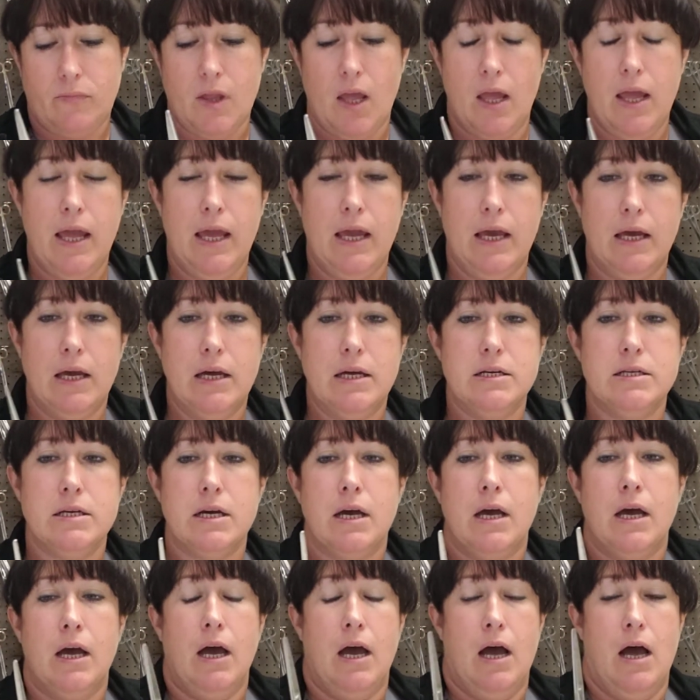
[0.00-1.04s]
And
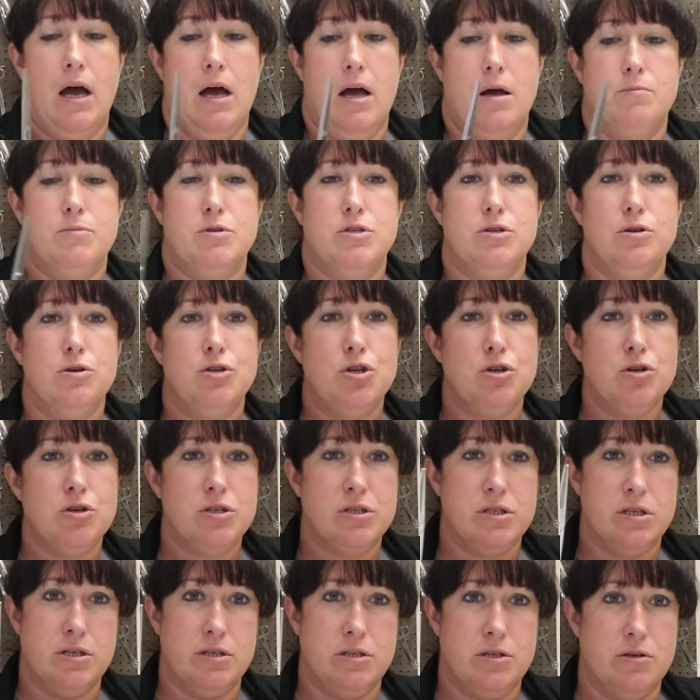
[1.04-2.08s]
suture
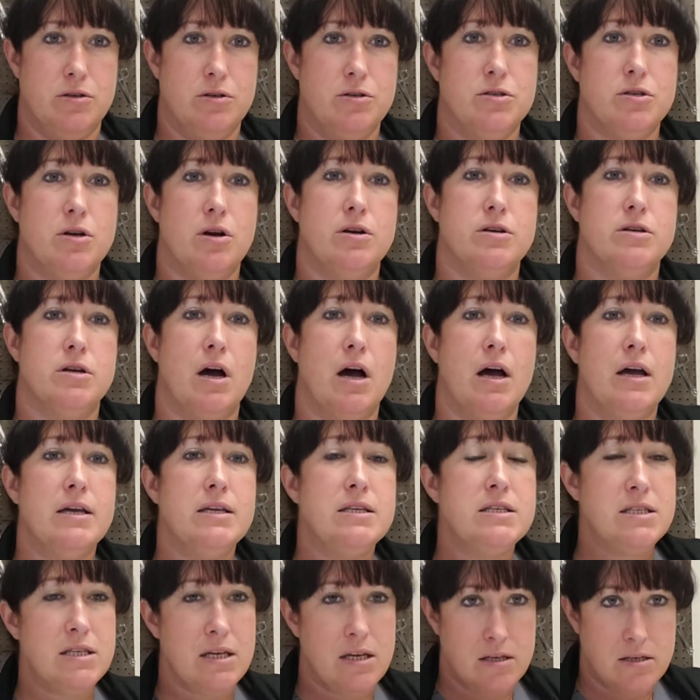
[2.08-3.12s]
scissors are not
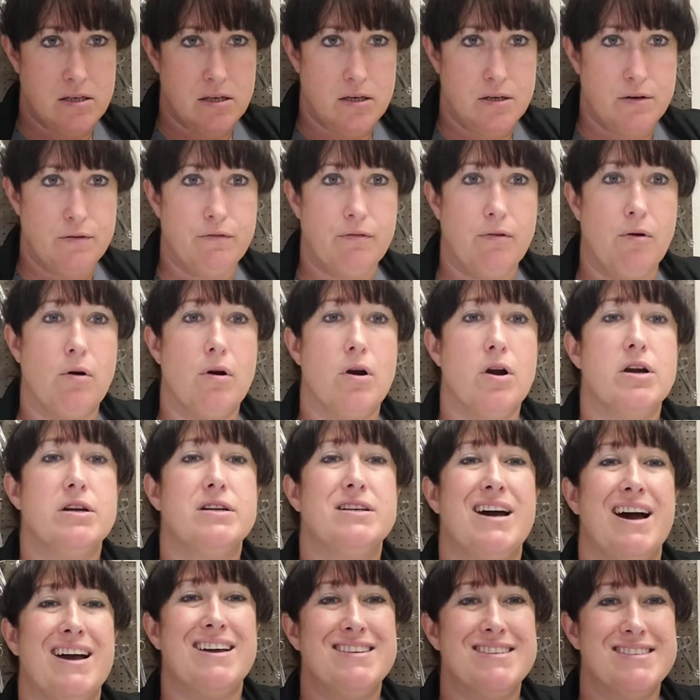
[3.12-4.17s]
intended for
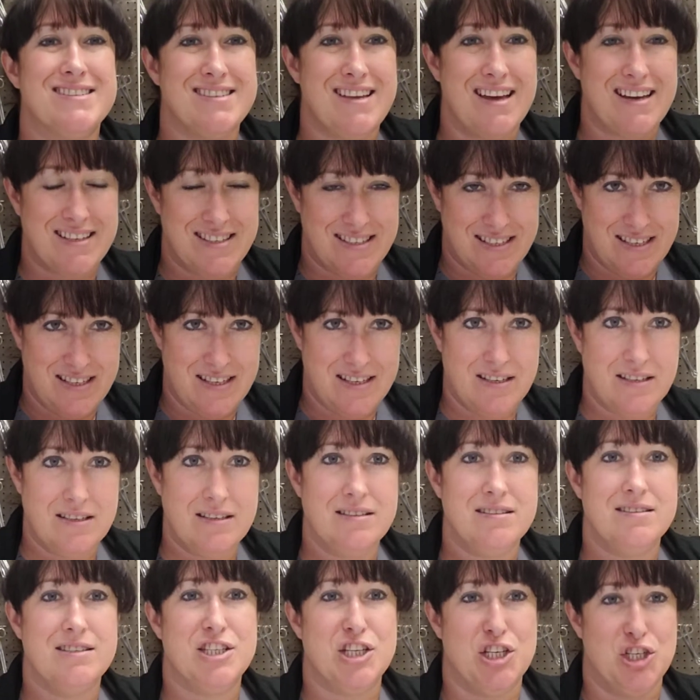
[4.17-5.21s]
dissecting
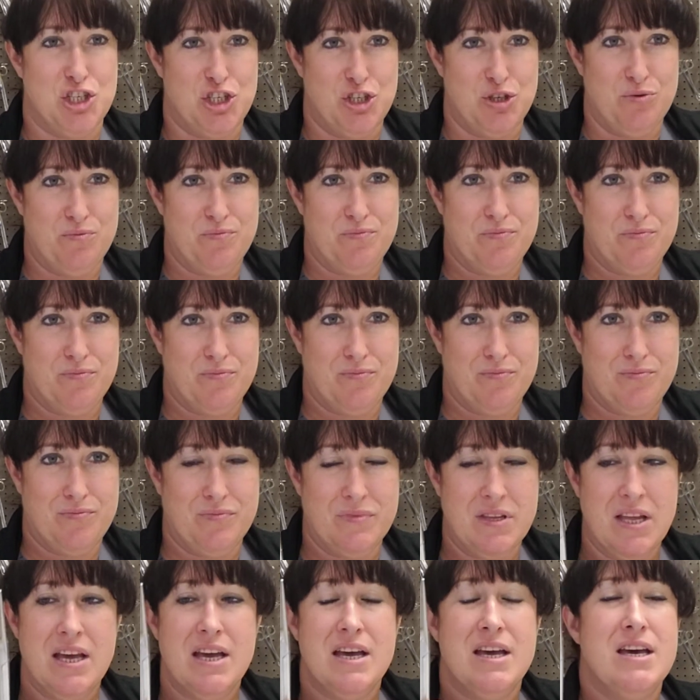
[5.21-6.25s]
tissue.
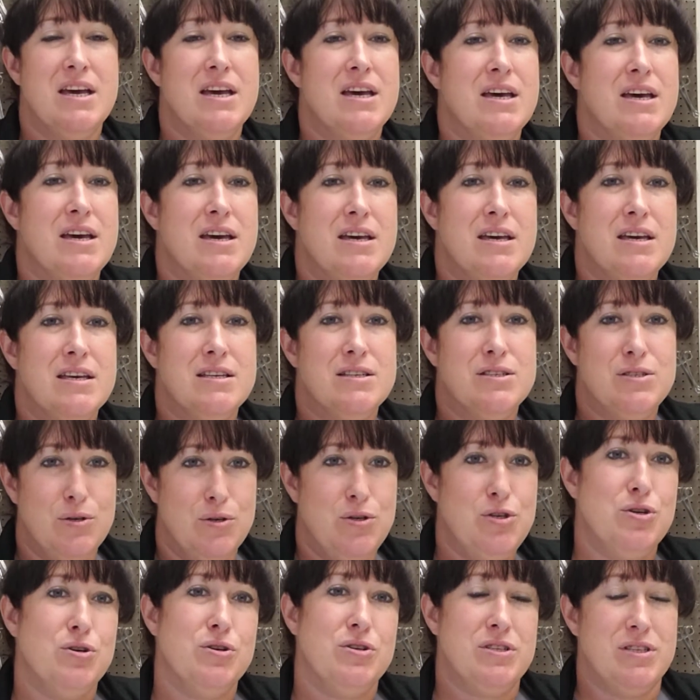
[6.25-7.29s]

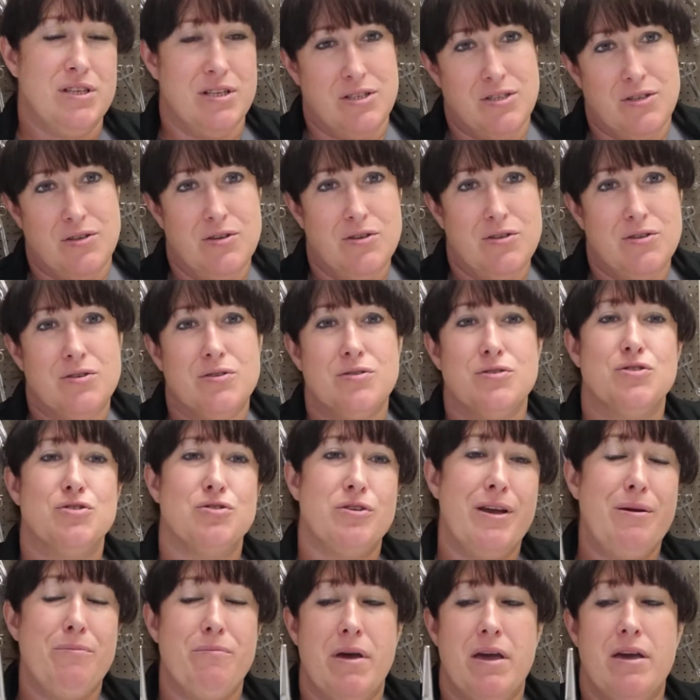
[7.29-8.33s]
Suture scissors,
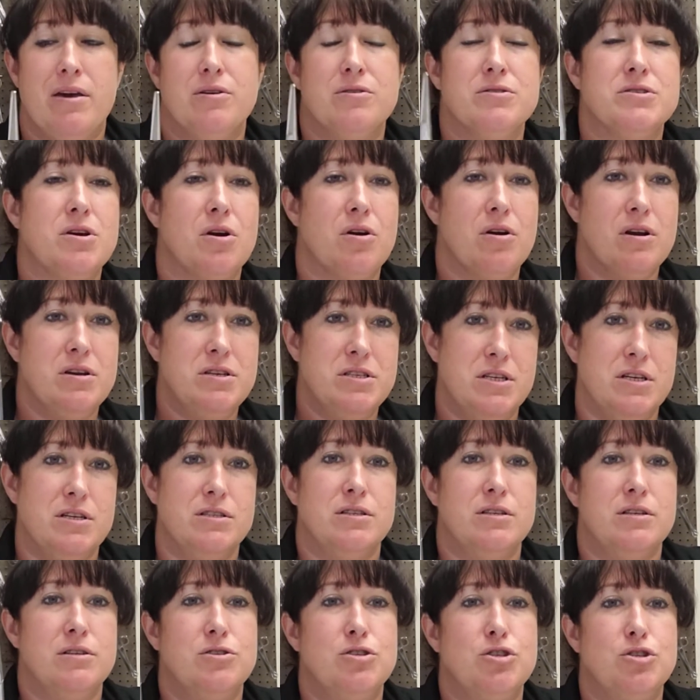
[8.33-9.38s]
straight Mayos, are
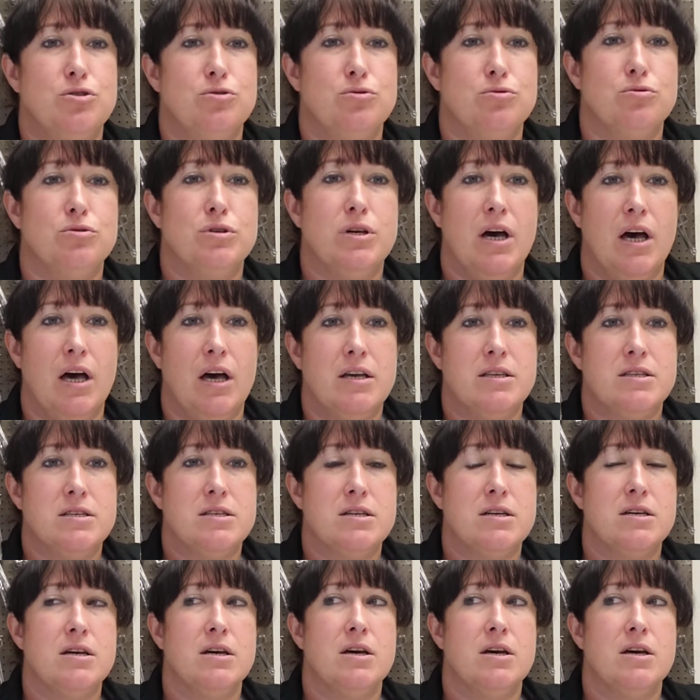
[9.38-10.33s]
intended to cut